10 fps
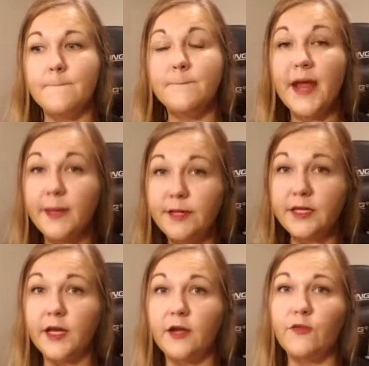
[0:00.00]

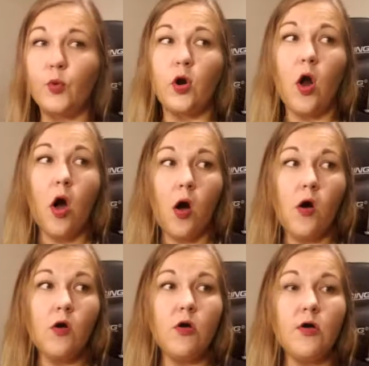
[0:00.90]
Maybe if we're
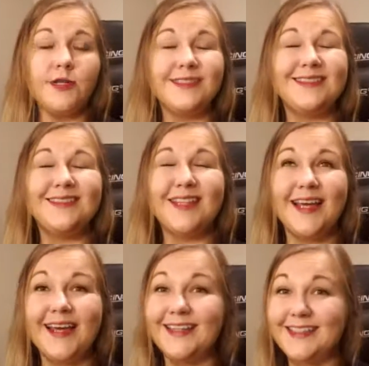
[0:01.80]
all
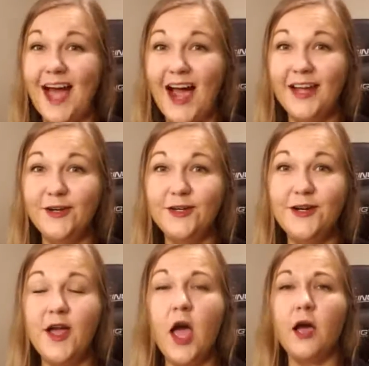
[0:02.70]
sick and
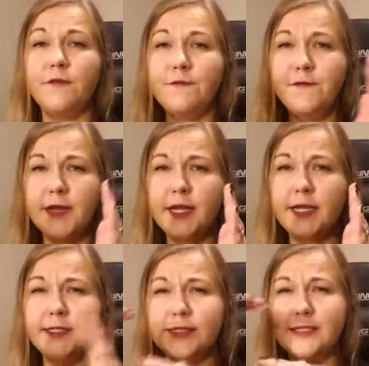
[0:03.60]
tired of
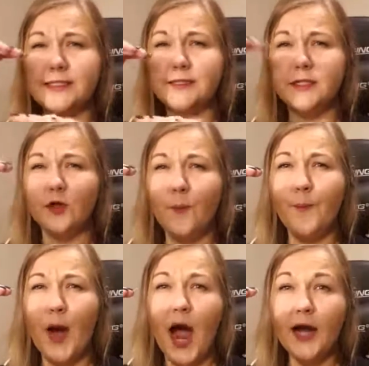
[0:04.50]
fitting into this
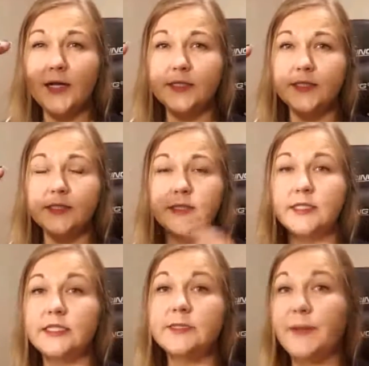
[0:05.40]
little box
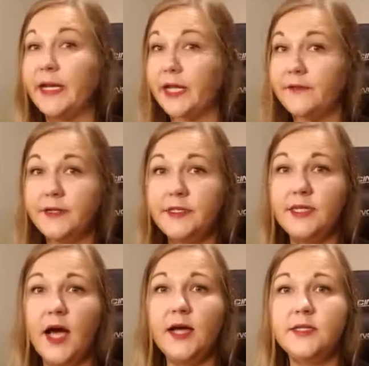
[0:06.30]
that's been
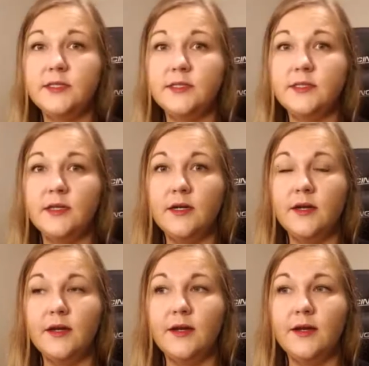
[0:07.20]
given to us,
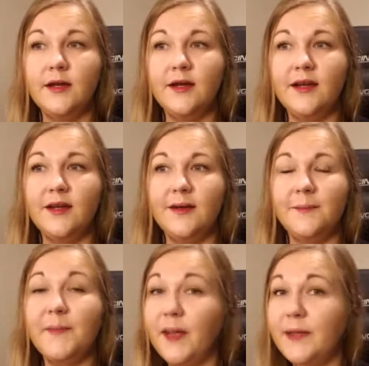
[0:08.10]

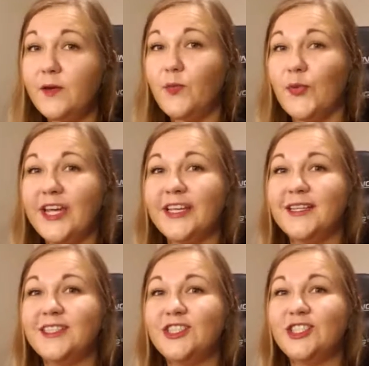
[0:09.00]
maybe we
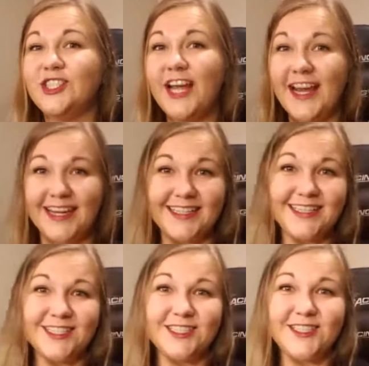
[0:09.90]
can
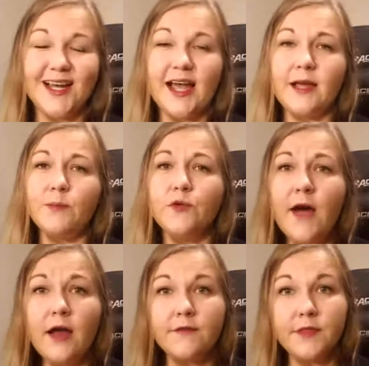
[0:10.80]
change and move
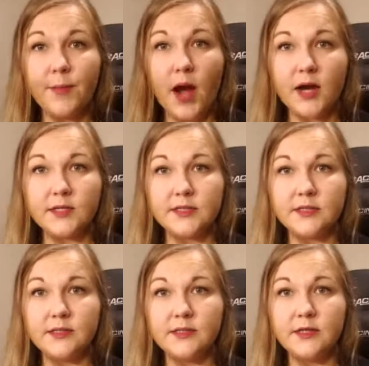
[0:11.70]
out of the
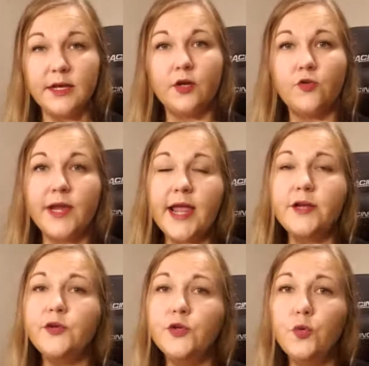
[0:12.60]
box and create
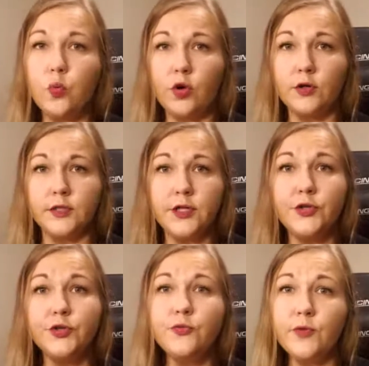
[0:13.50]
a new world and a
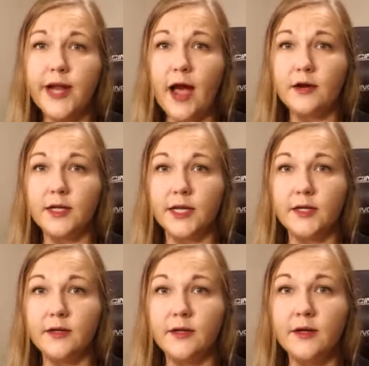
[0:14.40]
new reality